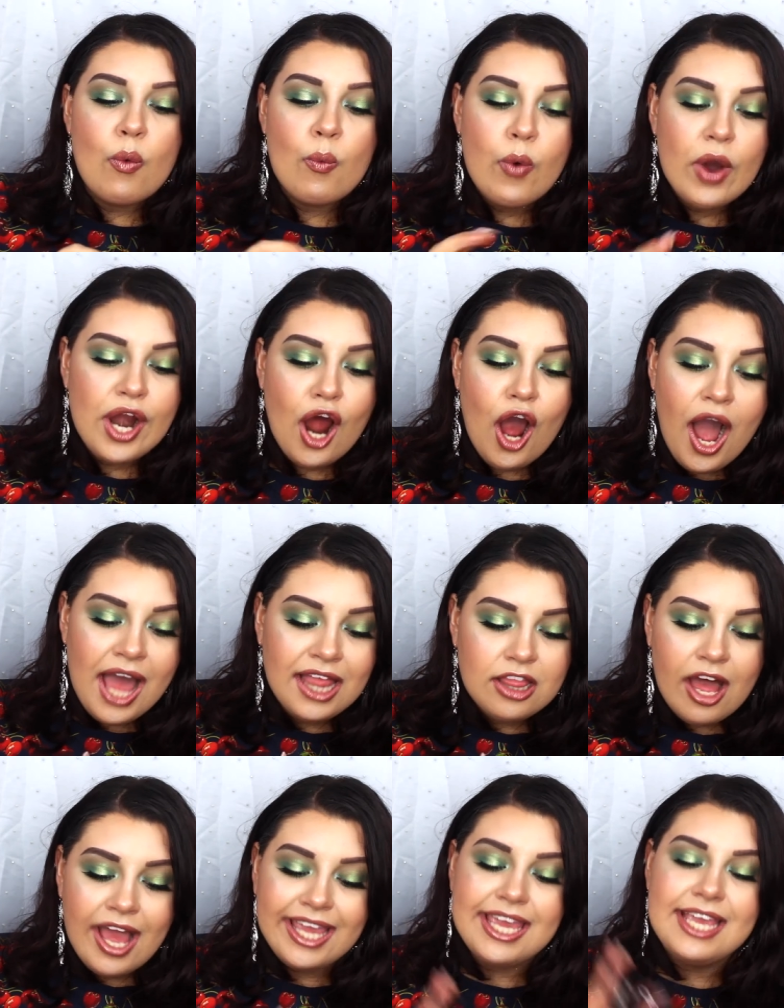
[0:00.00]
What I
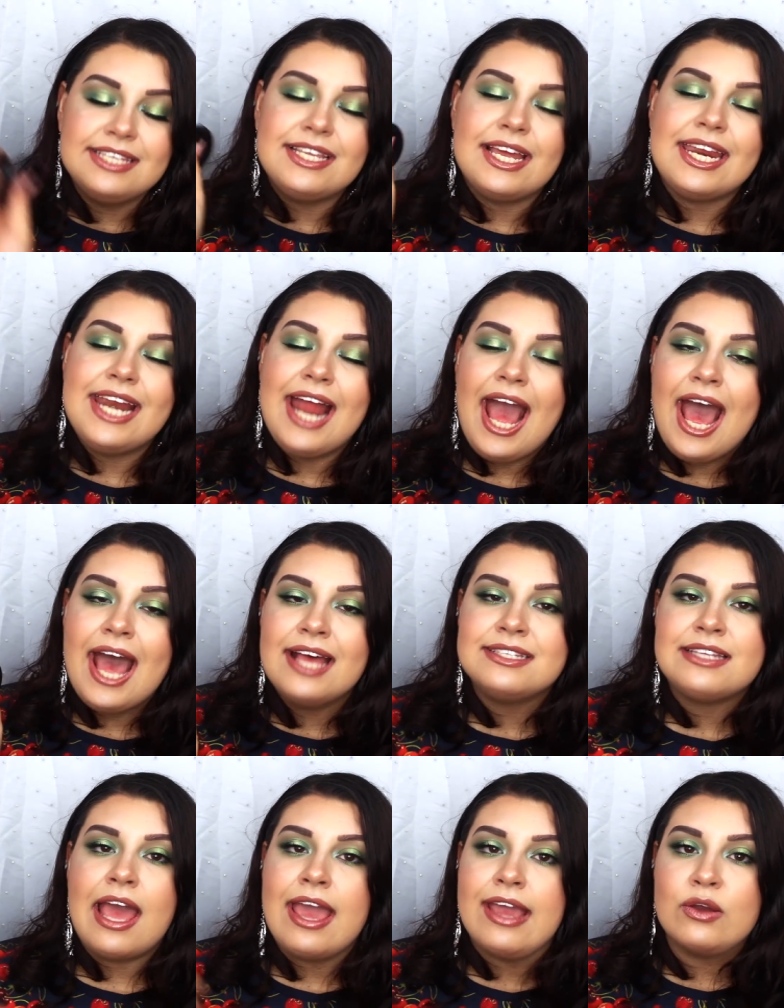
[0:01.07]
like is that it
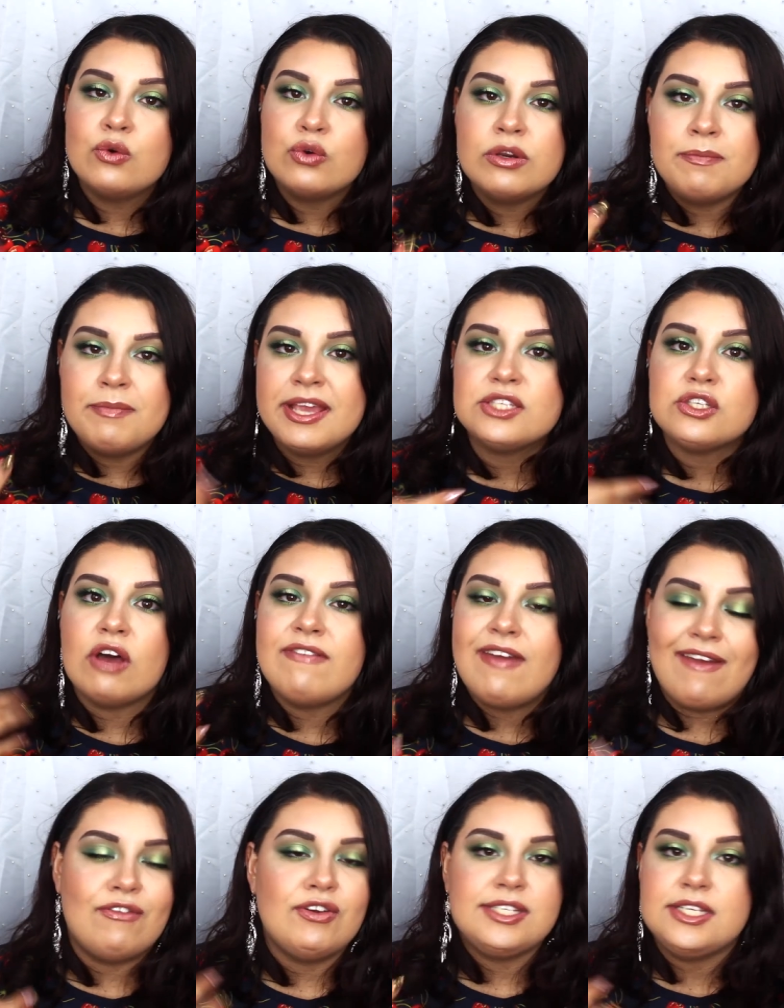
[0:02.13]
has a good mix of
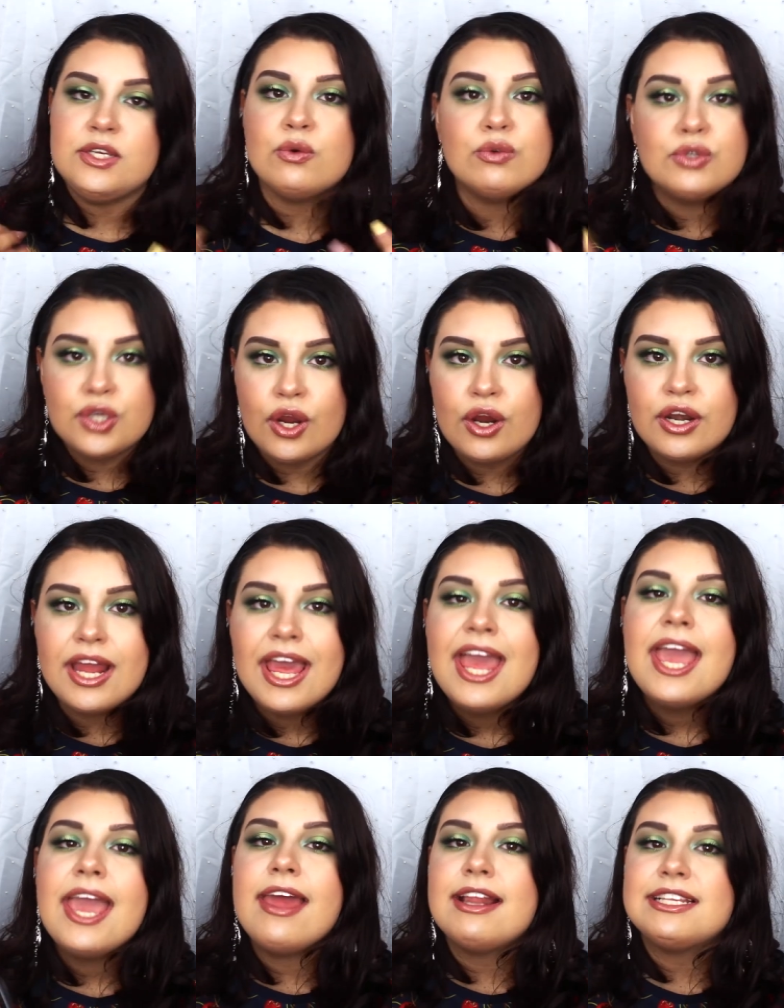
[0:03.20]
every single tone.
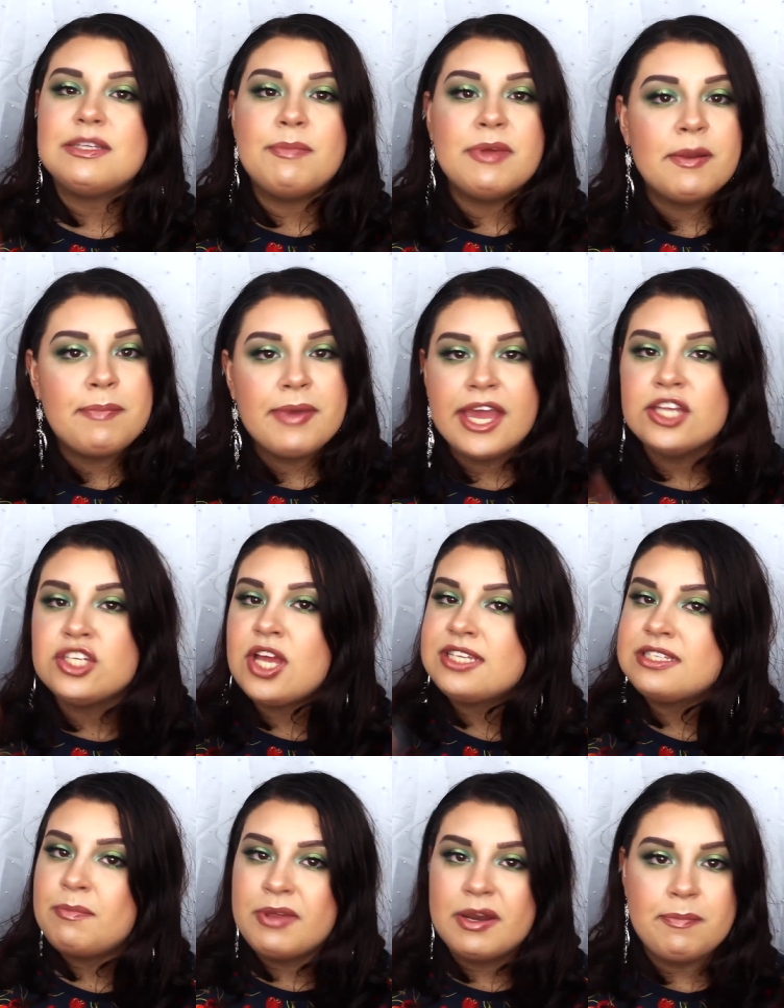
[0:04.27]
It has a bit of peach,
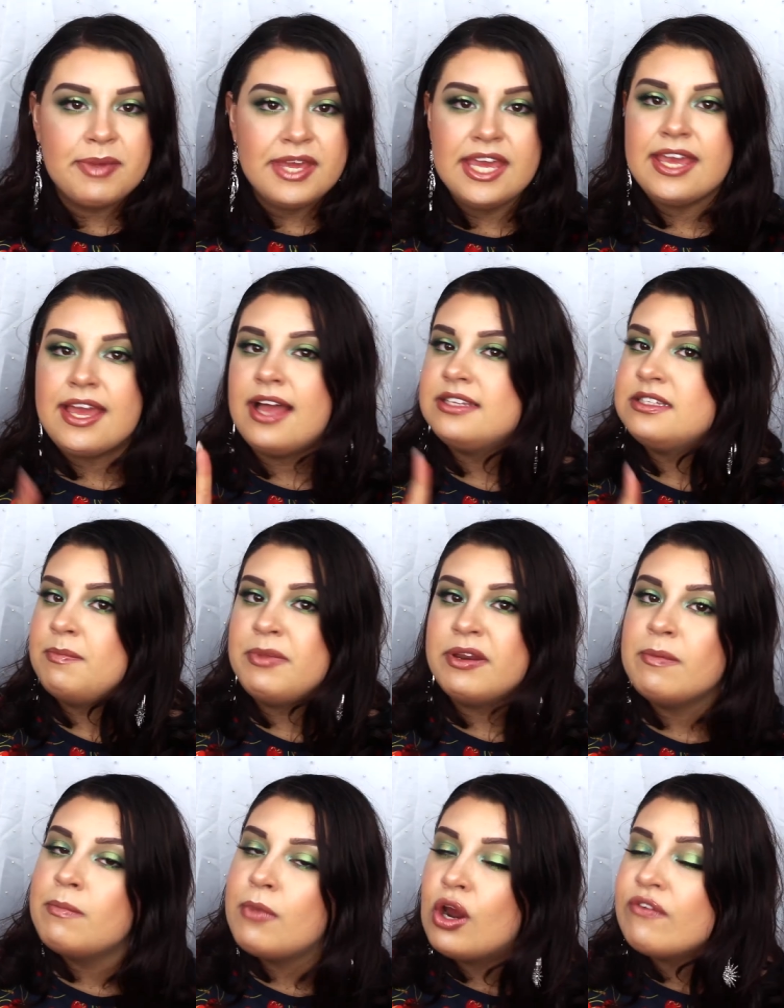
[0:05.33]
has a bit of pink, has a bit
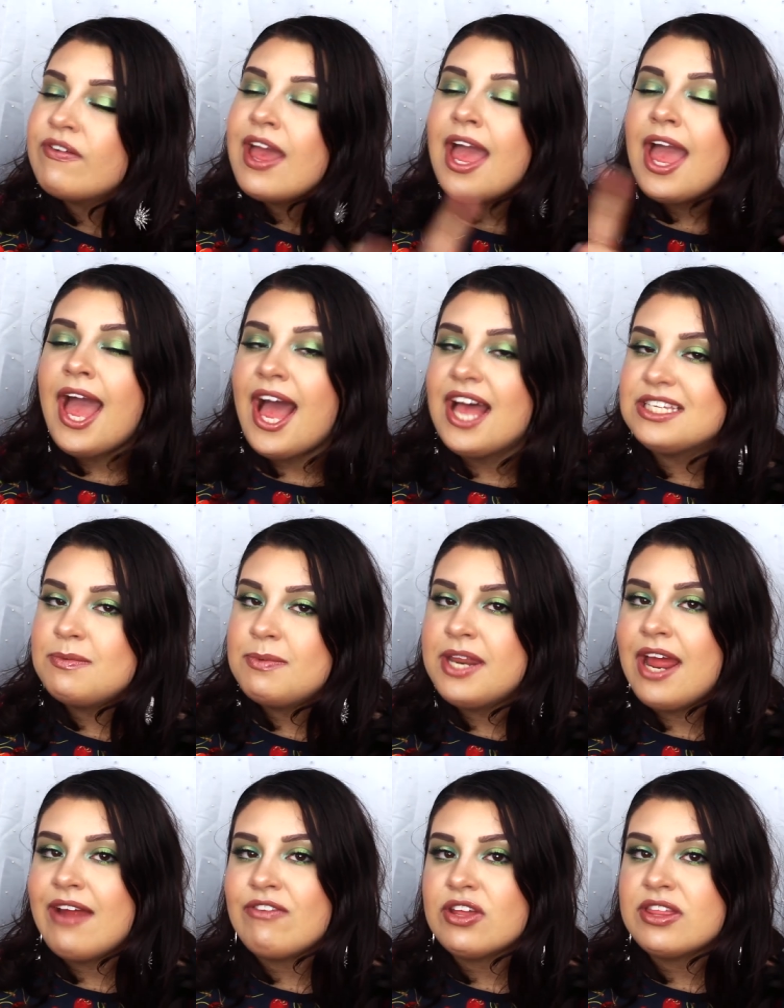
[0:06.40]
of mauve, has a bit
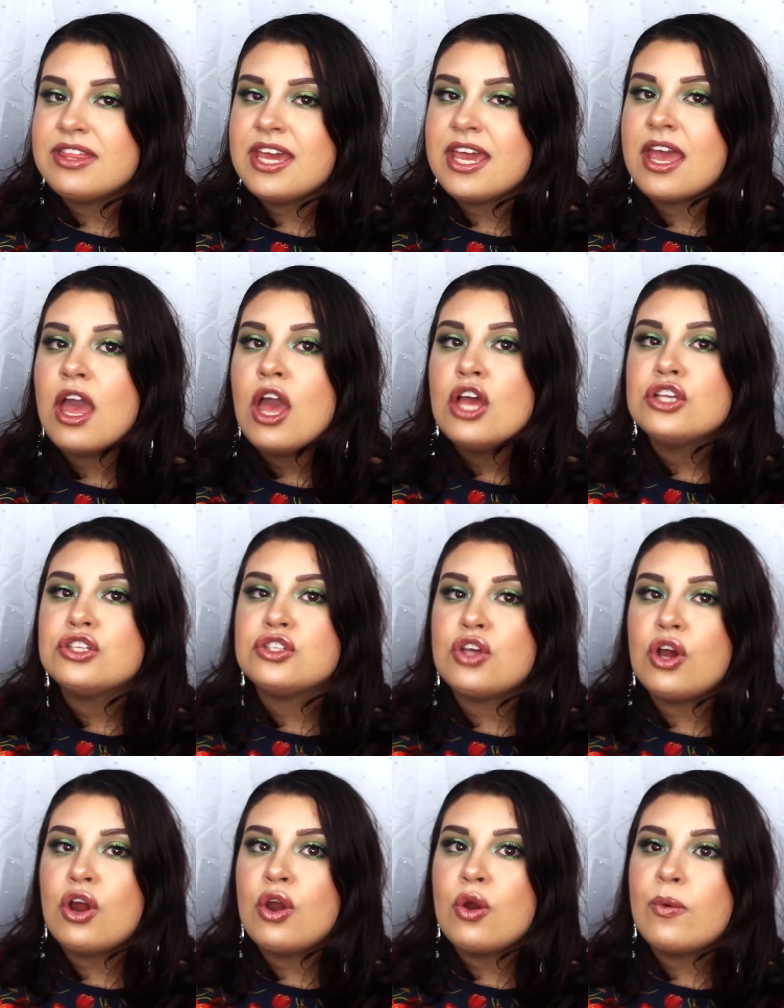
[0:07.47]
of everything,
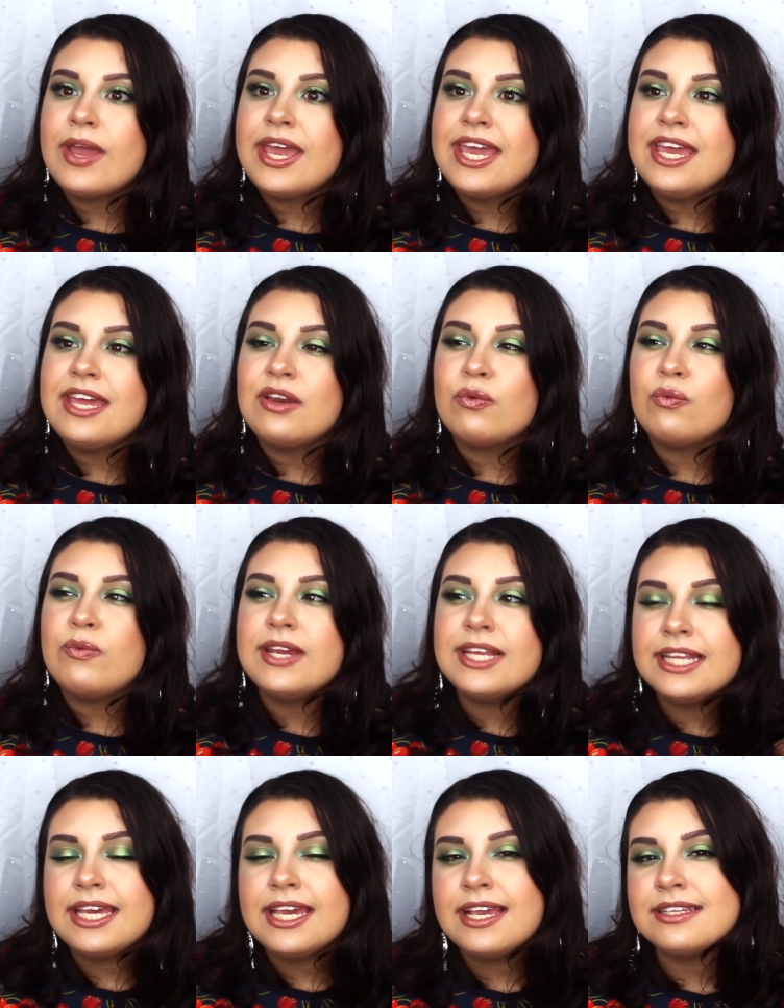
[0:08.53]
so it
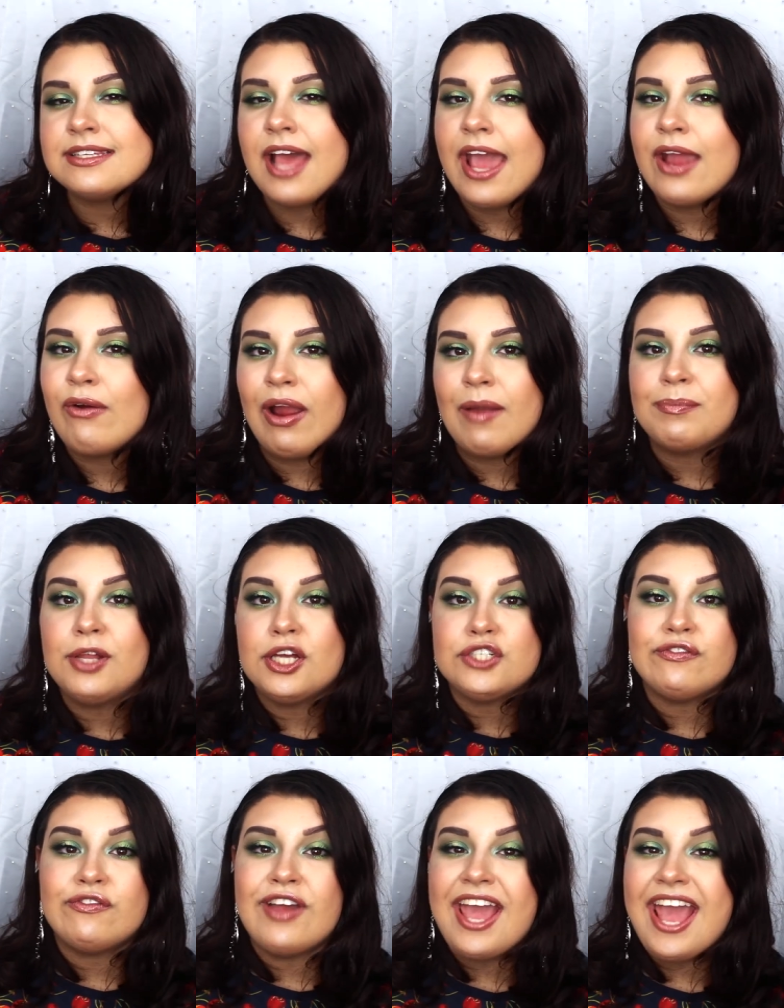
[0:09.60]
really is a great
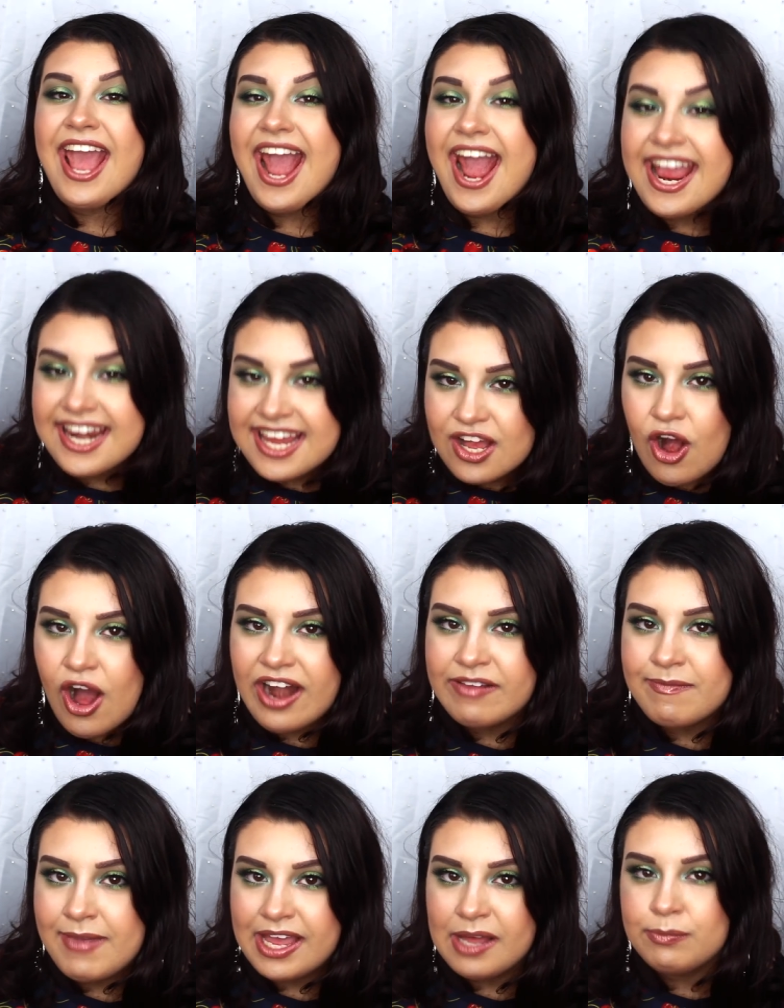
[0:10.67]
blush for any kind
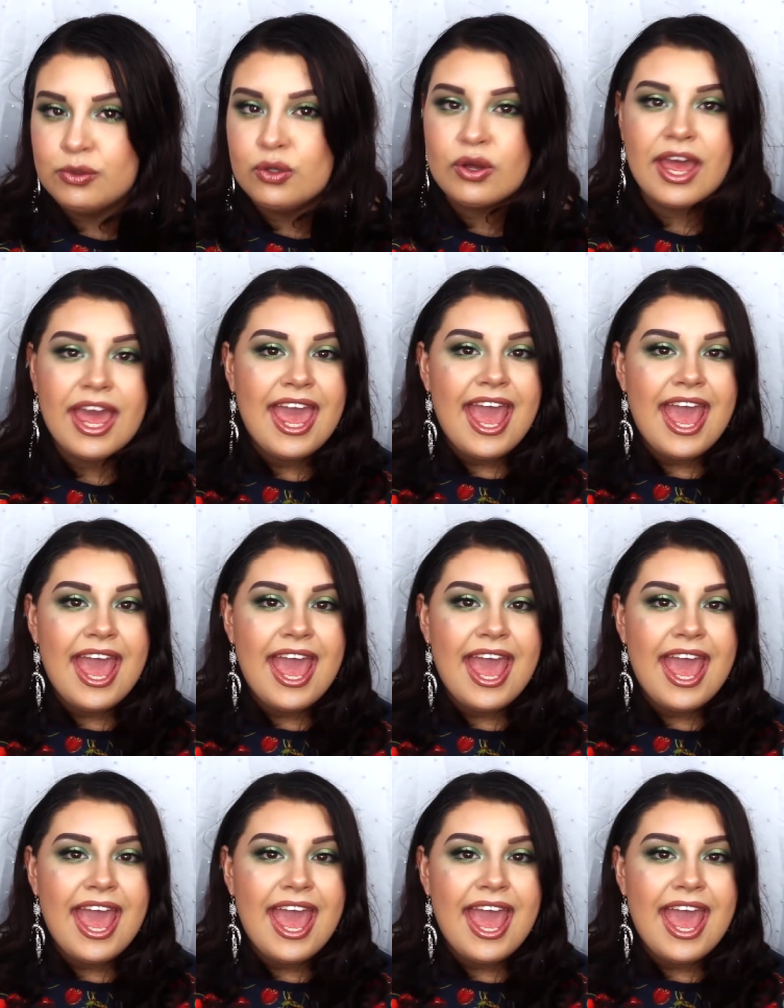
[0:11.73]
of makeup look,